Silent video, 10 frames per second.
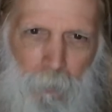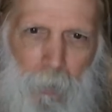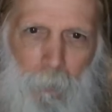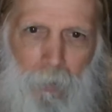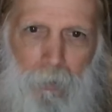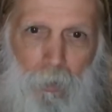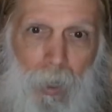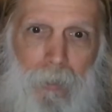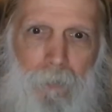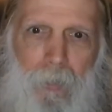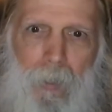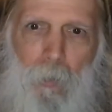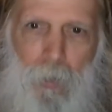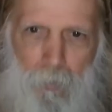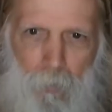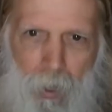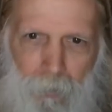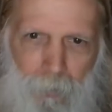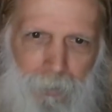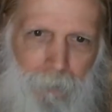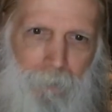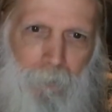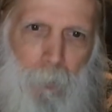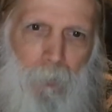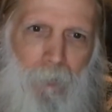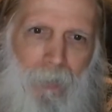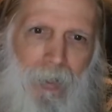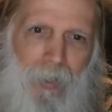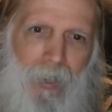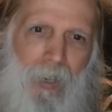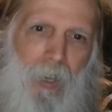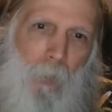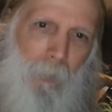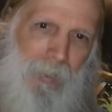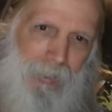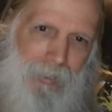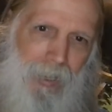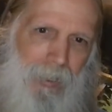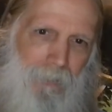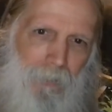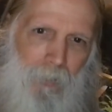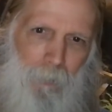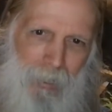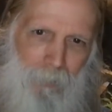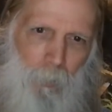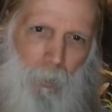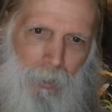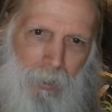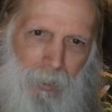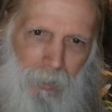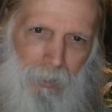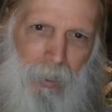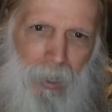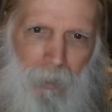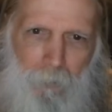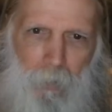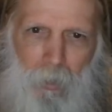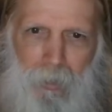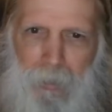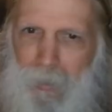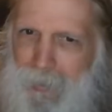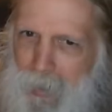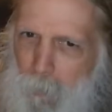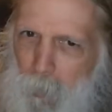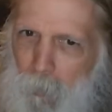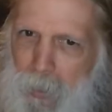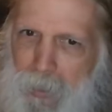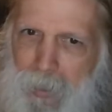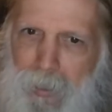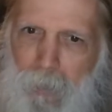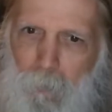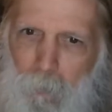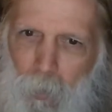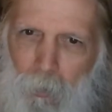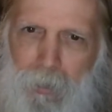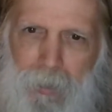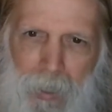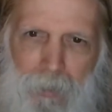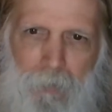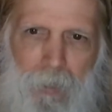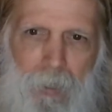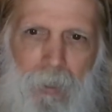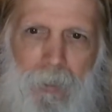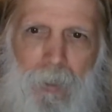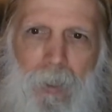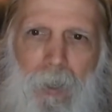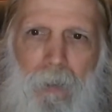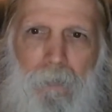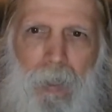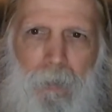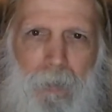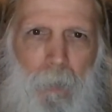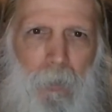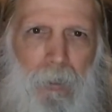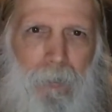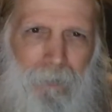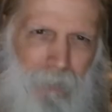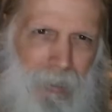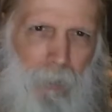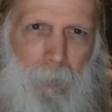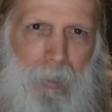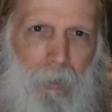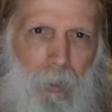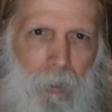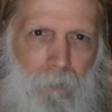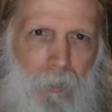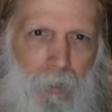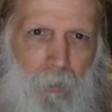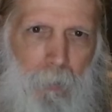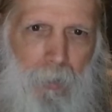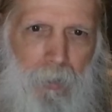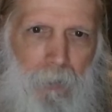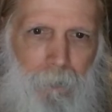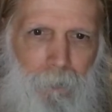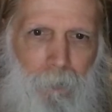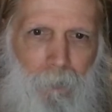of people trying to figure out what's wrong with them. But that's not even the main point here. If we look a little deeper, we see that most test results follow something like a bell curve distribution.